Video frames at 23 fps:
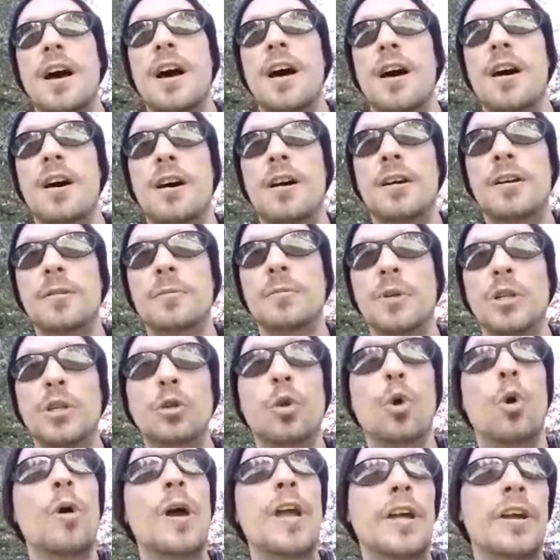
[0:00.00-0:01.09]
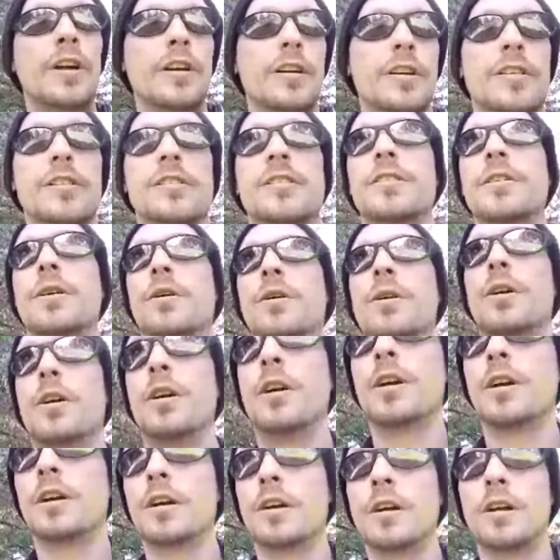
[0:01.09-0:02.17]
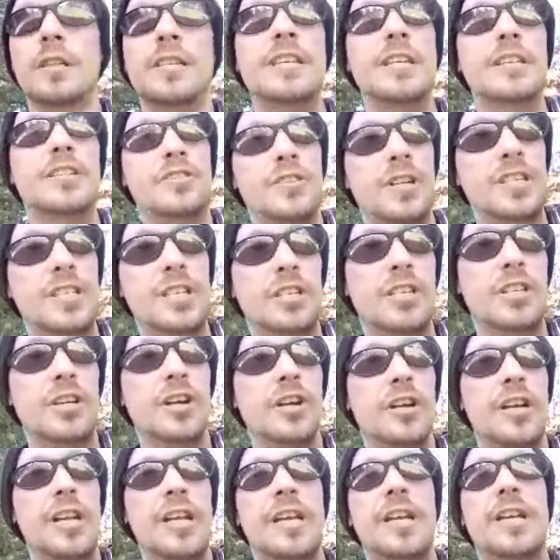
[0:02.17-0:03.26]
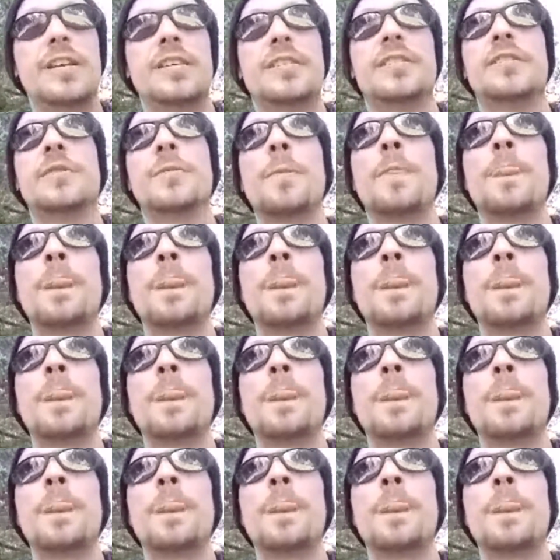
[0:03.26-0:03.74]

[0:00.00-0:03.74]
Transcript: lawyers, or district attorneys,